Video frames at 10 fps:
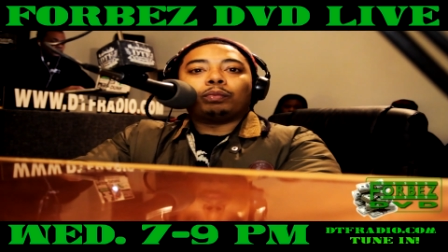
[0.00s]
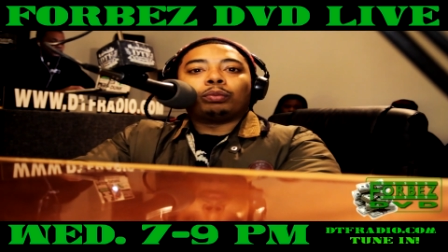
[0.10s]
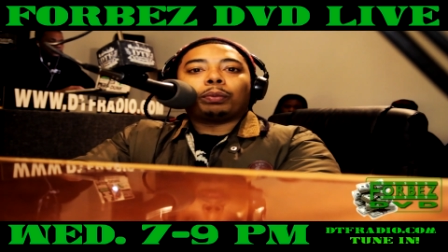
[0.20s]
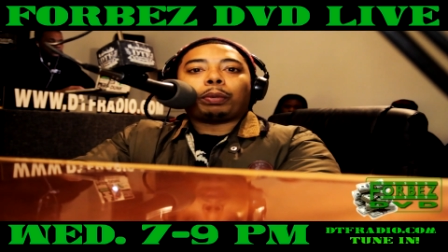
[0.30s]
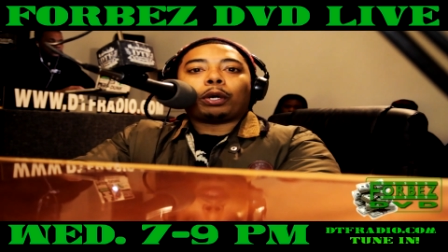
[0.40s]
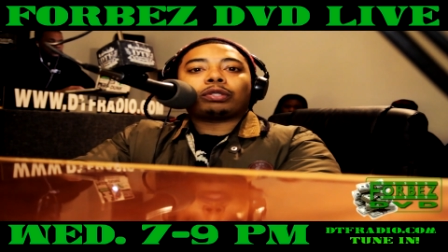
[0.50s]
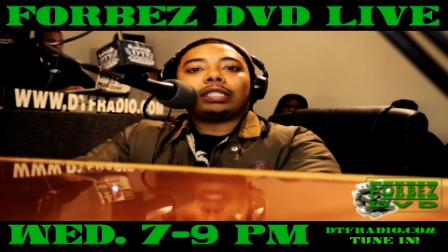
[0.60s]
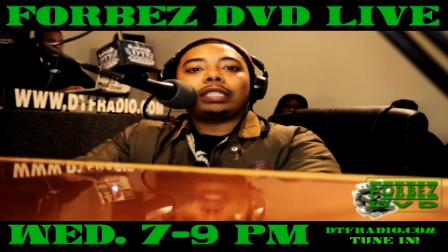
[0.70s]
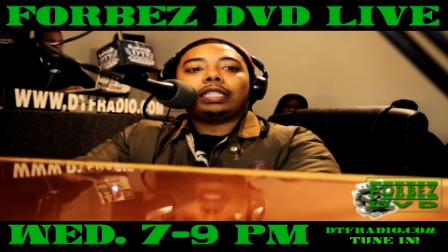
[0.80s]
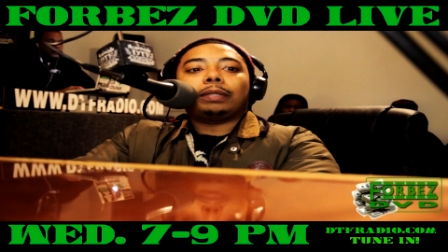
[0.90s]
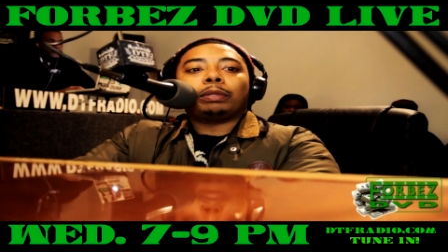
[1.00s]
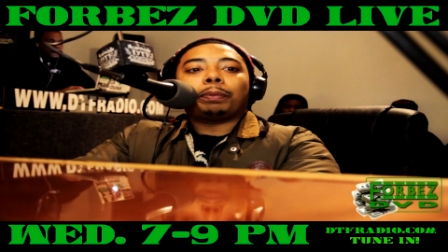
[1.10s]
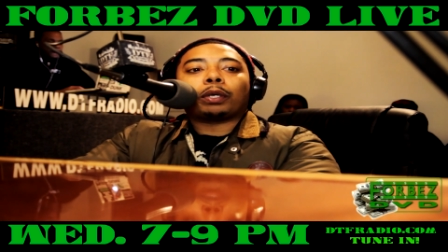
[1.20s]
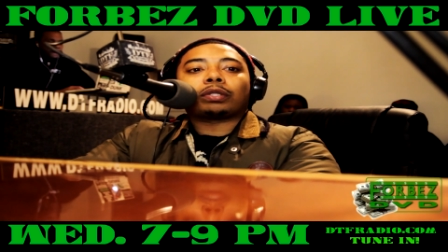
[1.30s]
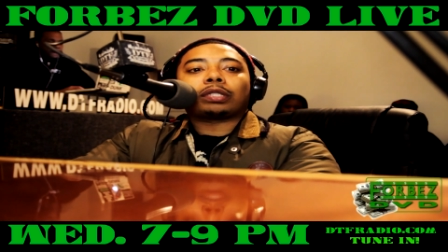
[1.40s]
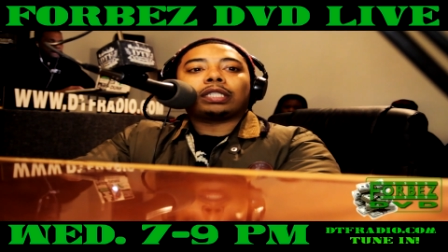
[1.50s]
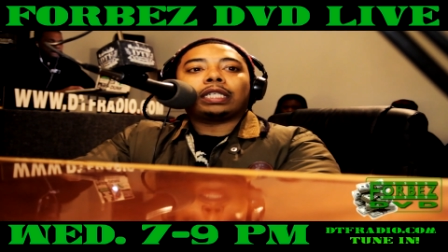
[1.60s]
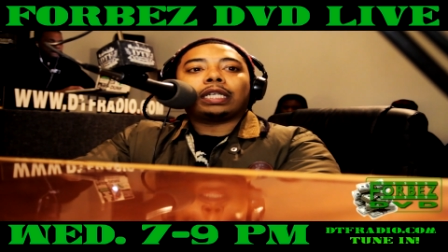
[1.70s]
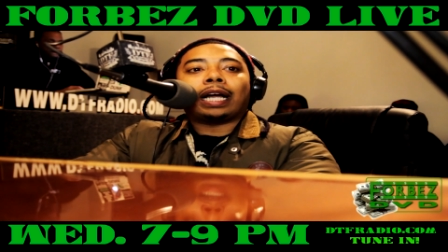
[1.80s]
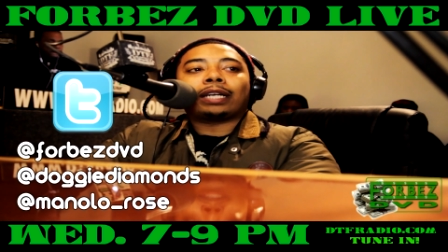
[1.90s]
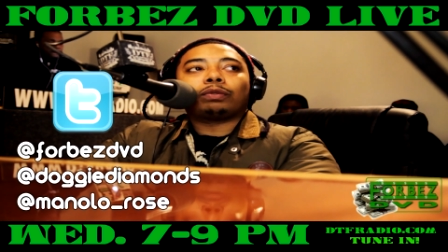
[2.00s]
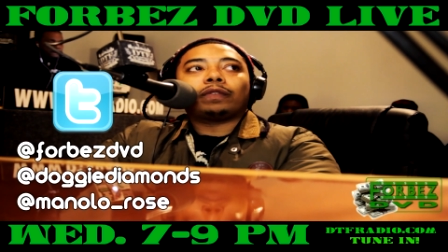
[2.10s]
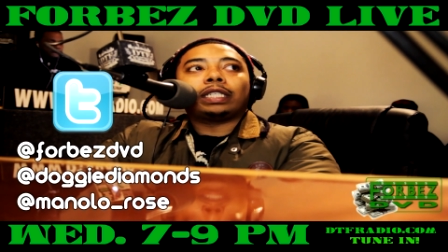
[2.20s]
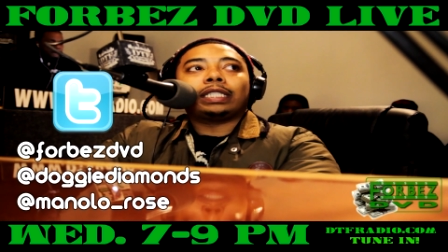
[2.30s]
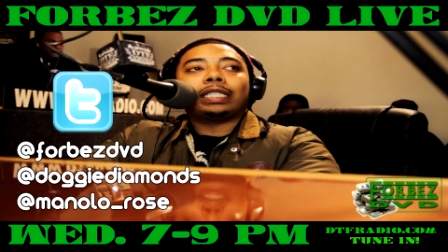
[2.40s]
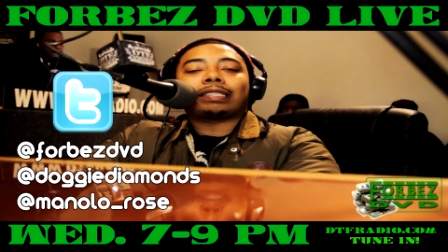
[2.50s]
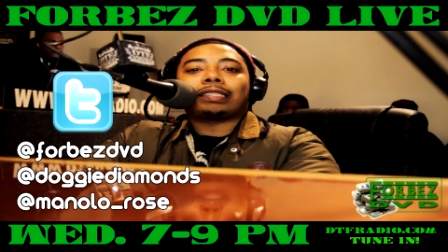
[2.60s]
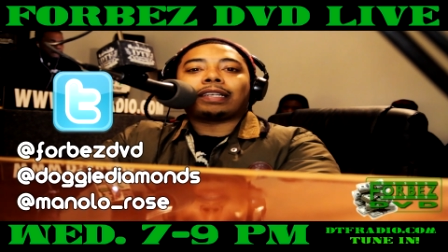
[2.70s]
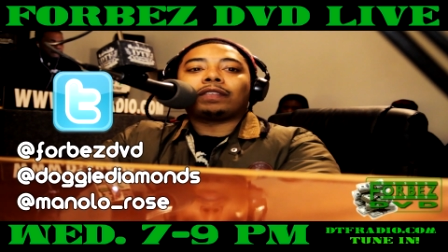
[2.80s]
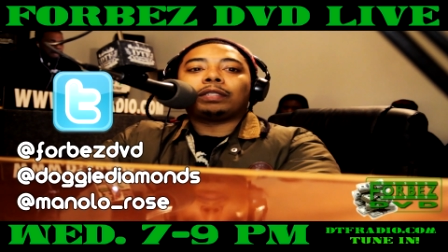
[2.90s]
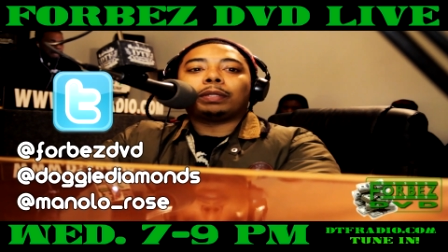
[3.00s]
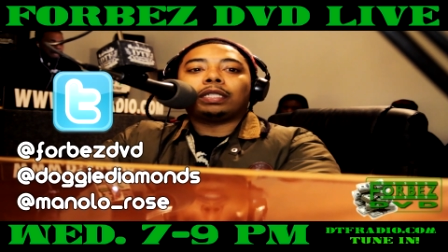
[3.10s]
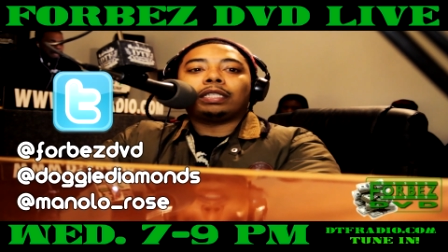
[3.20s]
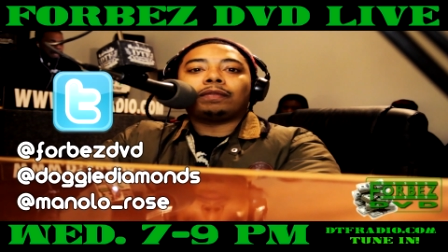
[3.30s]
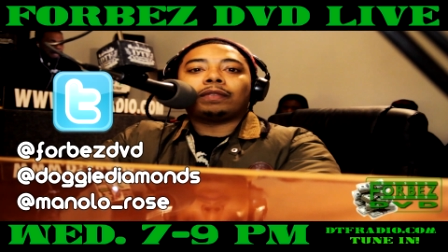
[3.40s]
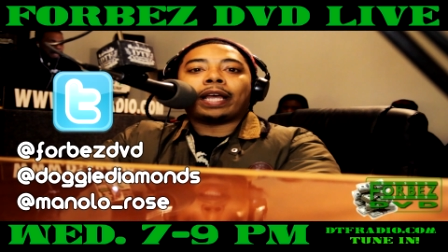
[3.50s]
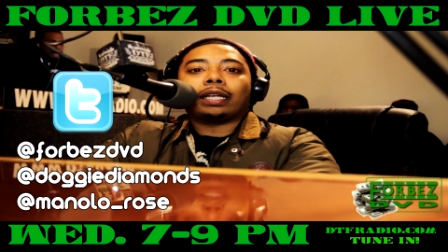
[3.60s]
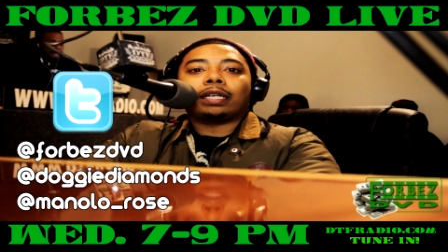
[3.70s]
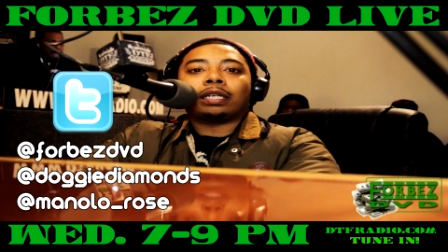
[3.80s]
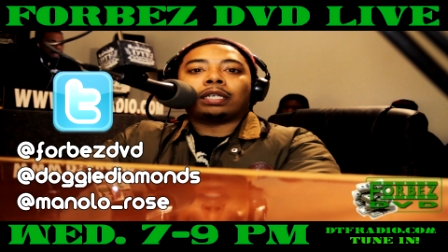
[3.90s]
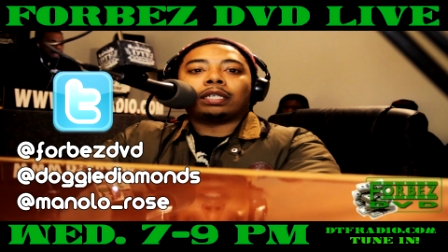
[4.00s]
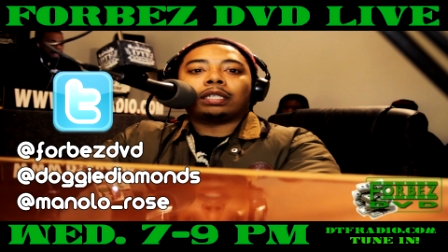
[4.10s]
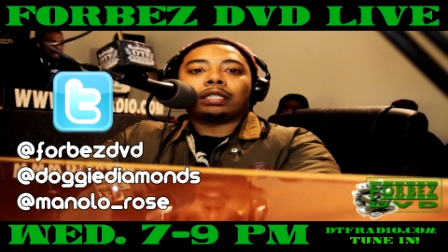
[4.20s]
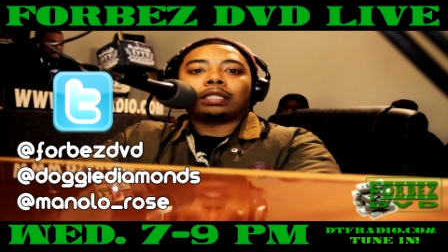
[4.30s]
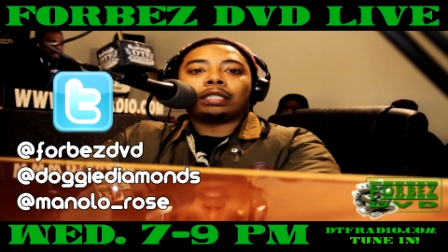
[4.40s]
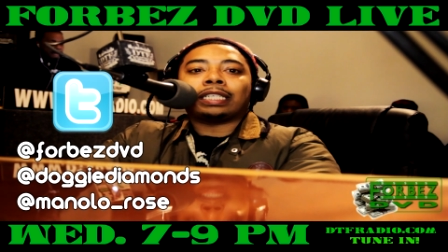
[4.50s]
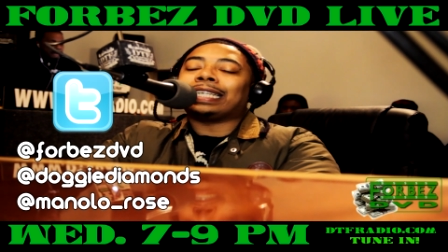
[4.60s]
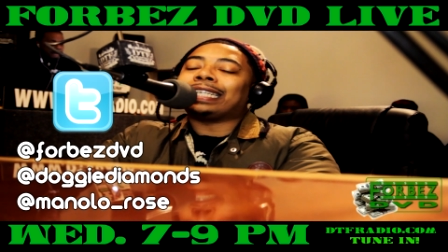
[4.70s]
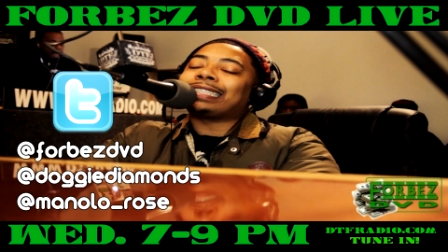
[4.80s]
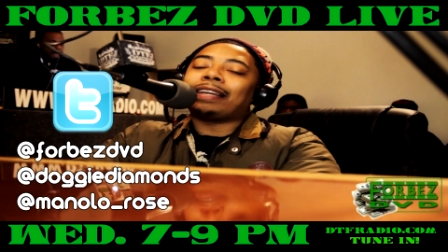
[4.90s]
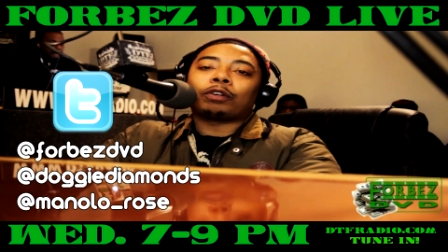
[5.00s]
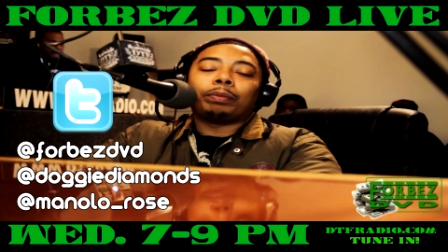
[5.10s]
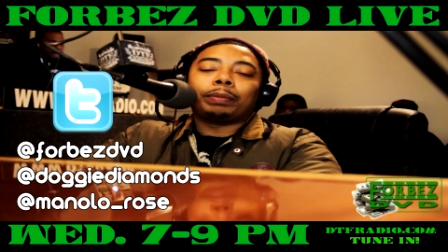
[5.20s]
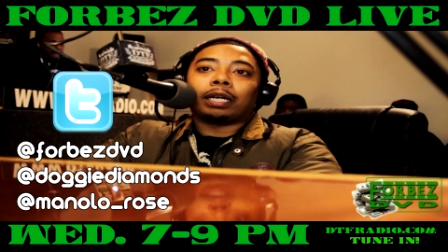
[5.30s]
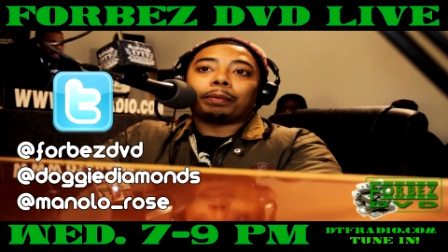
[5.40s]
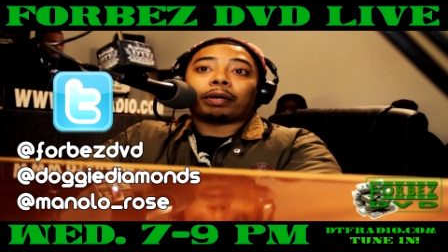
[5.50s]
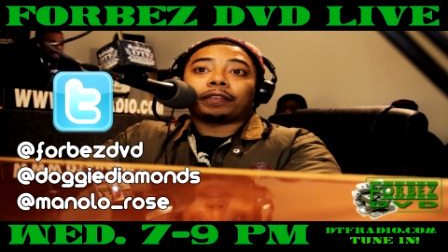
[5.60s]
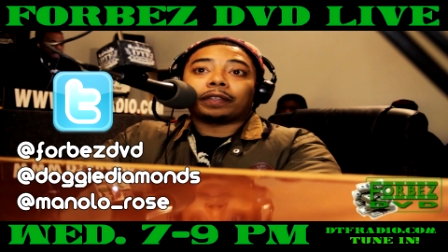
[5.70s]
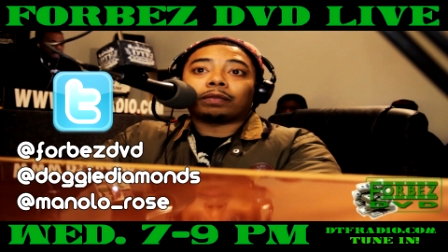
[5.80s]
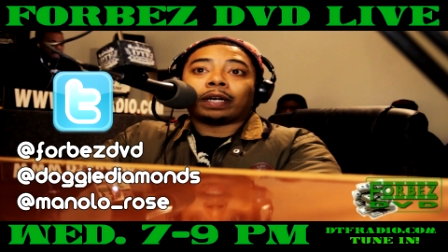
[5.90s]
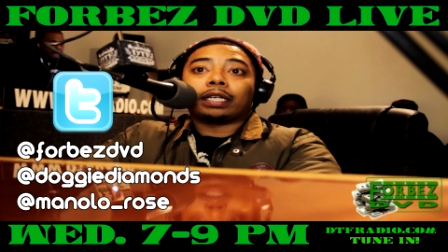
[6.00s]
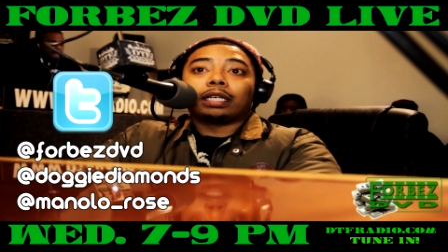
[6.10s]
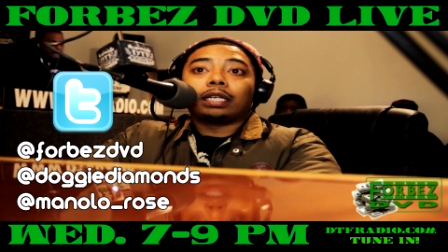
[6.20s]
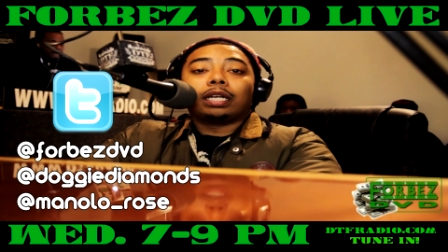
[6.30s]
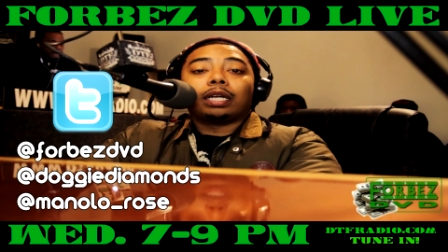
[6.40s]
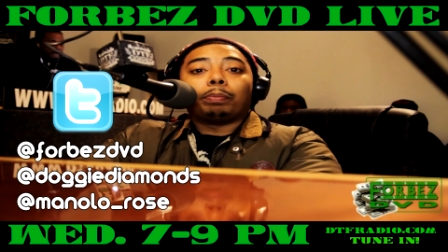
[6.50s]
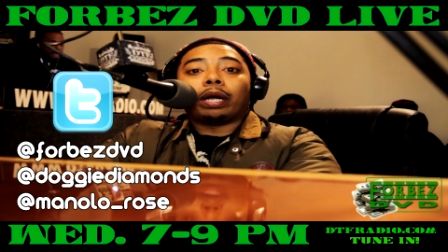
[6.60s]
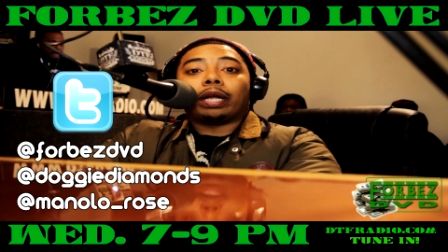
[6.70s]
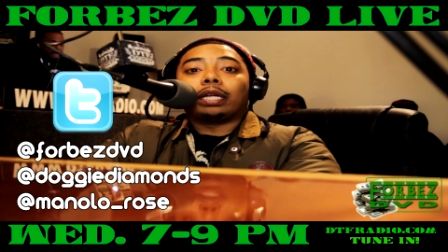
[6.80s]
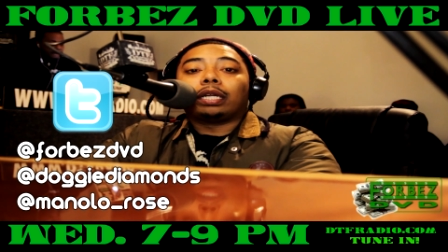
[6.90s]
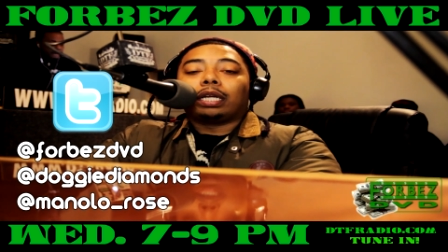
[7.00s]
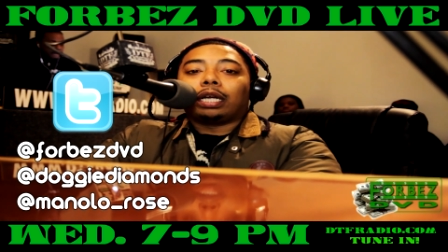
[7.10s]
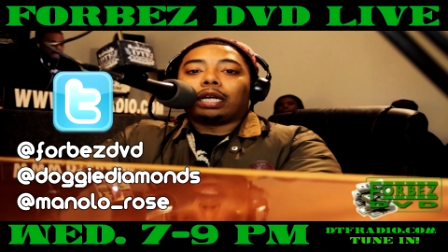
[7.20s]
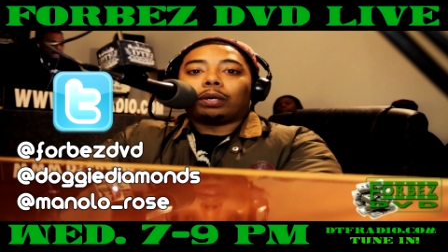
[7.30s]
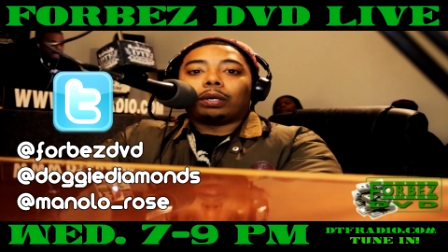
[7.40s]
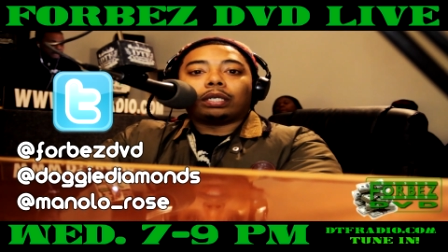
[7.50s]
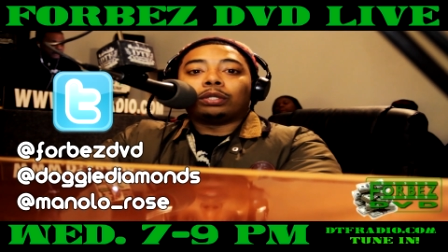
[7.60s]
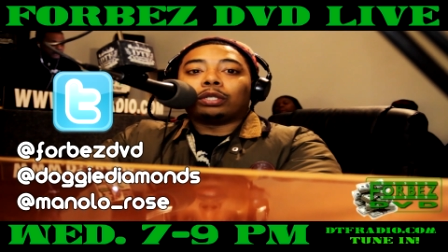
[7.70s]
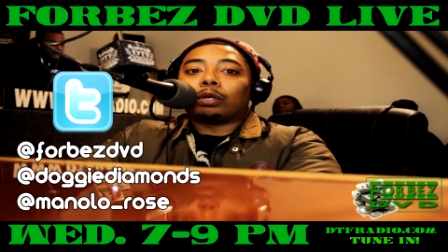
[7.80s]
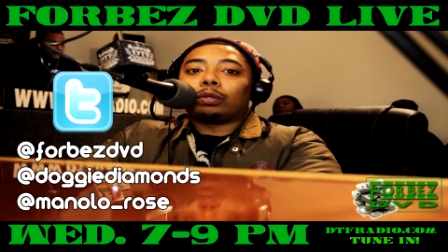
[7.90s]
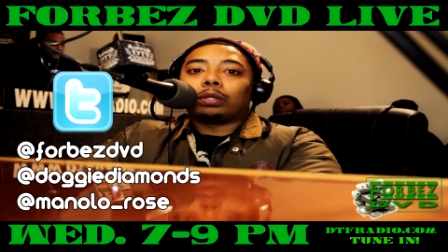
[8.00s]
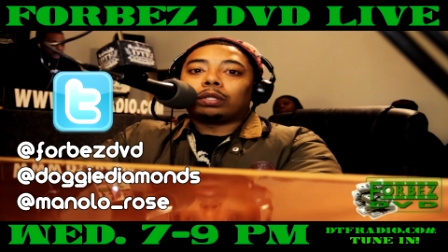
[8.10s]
and need? Personally, me personally, I don't really necessarily believe that uh, it's never gonna be nothing perfect, right? Okay. But you know,